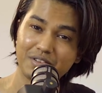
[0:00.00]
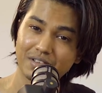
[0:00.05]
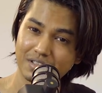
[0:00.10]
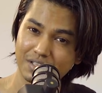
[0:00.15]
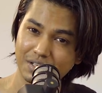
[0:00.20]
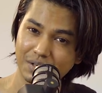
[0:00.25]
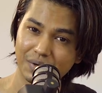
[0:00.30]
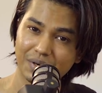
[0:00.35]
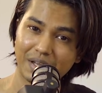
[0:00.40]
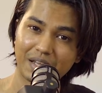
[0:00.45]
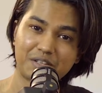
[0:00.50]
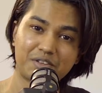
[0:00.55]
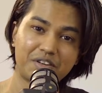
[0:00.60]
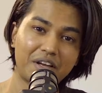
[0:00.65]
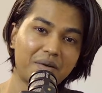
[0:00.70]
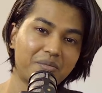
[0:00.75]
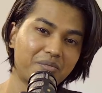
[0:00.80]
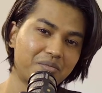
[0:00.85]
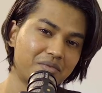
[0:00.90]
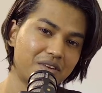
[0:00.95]
See you next
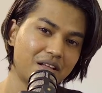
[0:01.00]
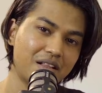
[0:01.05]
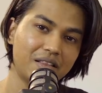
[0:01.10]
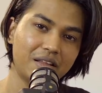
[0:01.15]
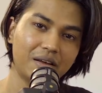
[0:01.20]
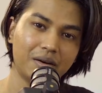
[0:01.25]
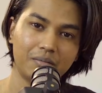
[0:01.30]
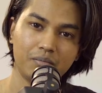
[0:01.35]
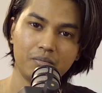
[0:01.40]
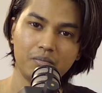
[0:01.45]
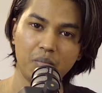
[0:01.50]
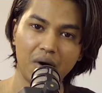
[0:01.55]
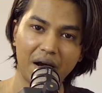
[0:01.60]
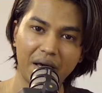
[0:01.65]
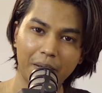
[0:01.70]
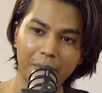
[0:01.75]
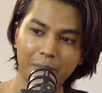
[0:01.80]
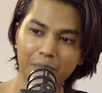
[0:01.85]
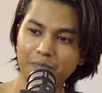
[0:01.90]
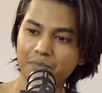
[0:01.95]
time. Till then,
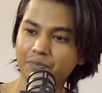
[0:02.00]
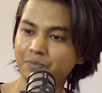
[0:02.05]
bye.